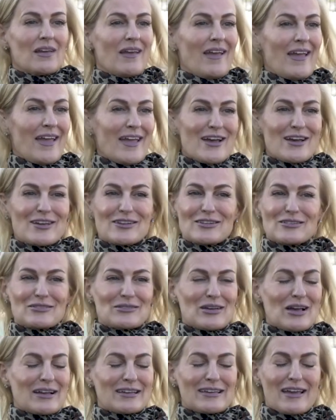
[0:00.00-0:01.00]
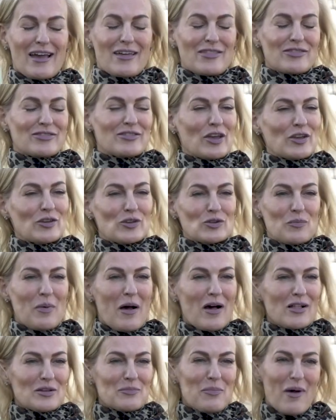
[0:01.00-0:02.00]
And again, thank you to
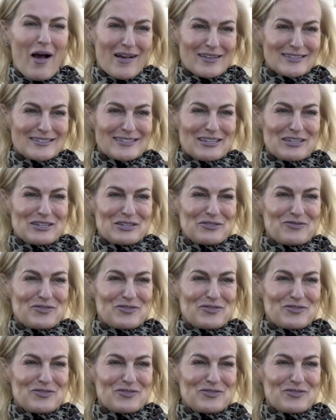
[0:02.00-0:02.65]
Polly Poskin